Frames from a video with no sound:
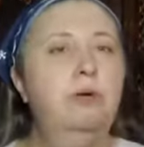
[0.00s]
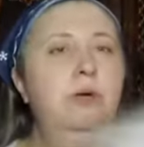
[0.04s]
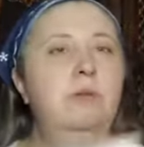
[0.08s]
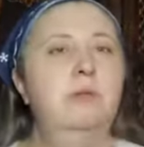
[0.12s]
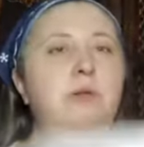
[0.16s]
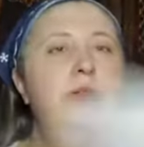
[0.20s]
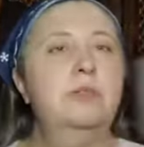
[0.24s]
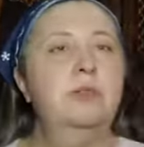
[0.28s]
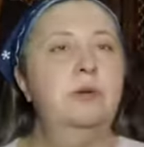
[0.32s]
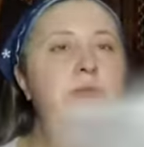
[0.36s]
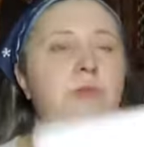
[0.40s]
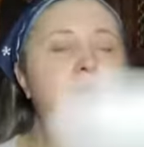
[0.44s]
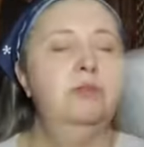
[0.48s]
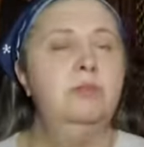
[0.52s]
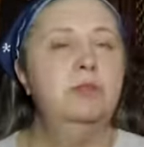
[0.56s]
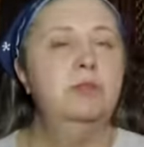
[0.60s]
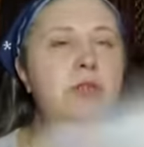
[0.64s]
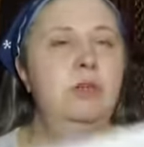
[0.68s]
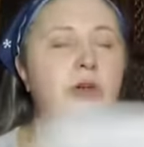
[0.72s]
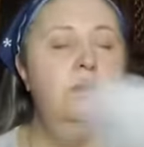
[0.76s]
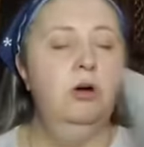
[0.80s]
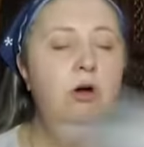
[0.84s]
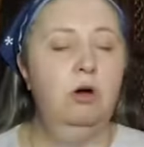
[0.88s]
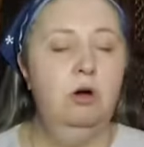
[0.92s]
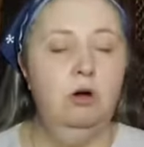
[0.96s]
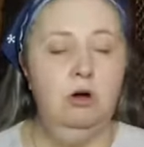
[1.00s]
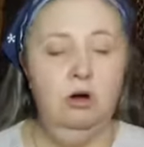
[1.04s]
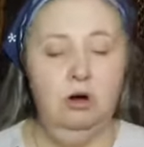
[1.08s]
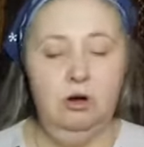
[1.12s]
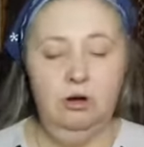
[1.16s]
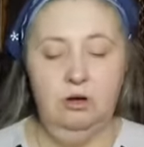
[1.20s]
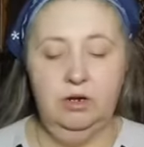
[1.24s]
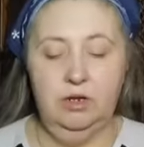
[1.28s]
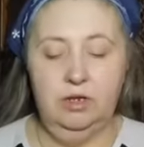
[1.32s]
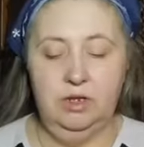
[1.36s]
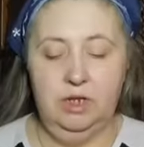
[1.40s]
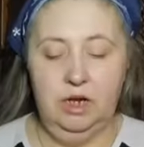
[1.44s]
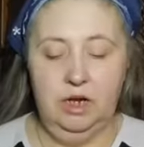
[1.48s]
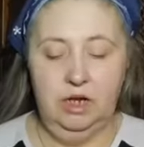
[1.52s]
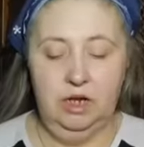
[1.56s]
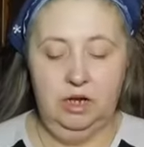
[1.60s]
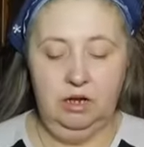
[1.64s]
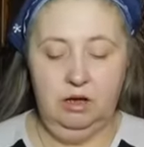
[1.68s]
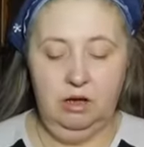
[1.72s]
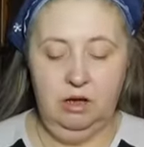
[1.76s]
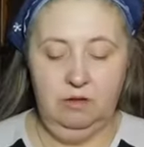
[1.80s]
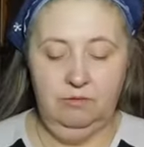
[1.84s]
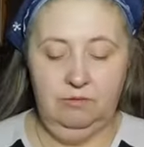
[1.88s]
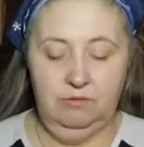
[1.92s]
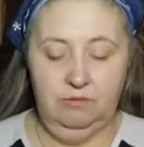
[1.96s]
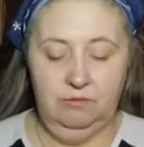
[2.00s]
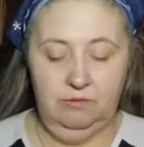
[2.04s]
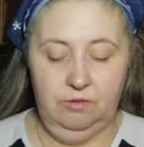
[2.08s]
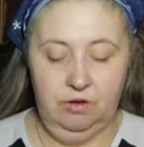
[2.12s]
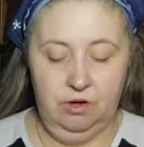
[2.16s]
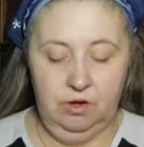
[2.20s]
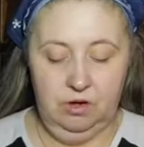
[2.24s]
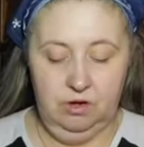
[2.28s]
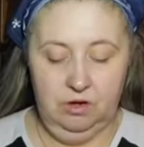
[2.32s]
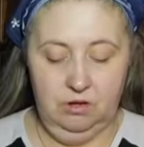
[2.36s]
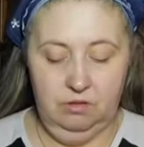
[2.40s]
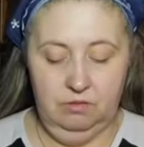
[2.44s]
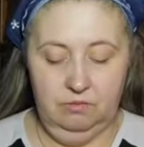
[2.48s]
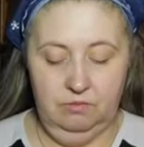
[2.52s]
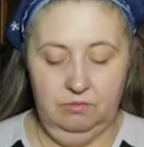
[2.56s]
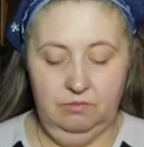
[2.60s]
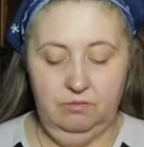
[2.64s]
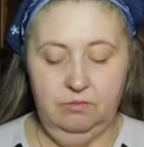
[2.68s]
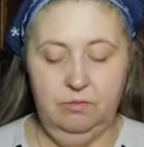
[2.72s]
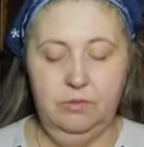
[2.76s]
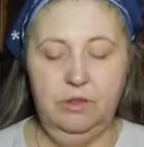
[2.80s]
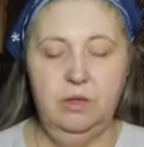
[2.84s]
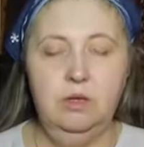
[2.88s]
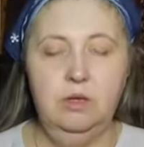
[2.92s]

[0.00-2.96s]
broke, so I'm using a card that I got from